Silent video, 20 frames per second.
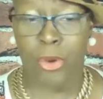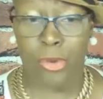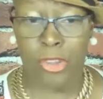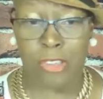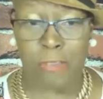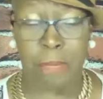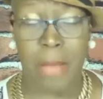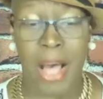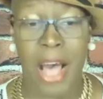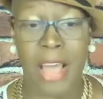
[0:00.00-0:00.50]

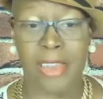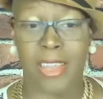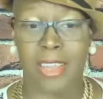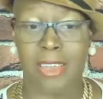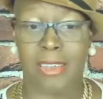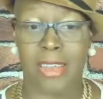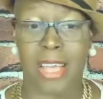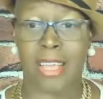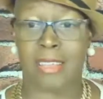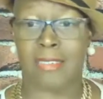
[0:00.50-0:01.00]

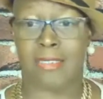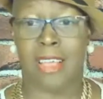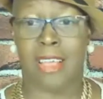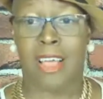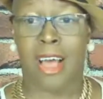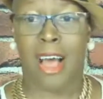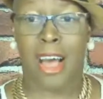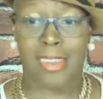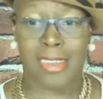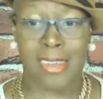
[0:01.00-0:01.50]
Responding
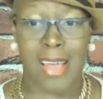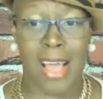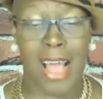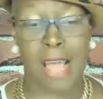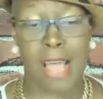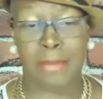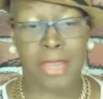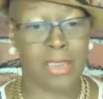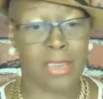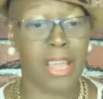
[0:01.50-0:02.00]
takes a
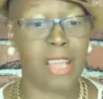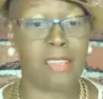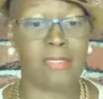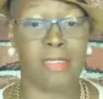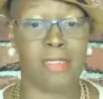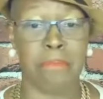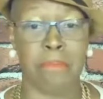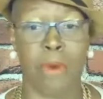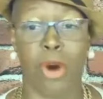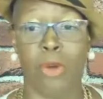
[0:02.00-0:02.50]
time. It
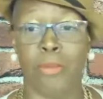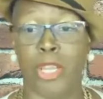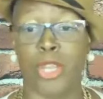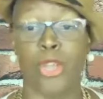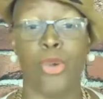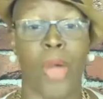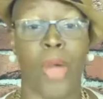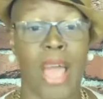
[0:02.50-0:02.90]
takes a moment.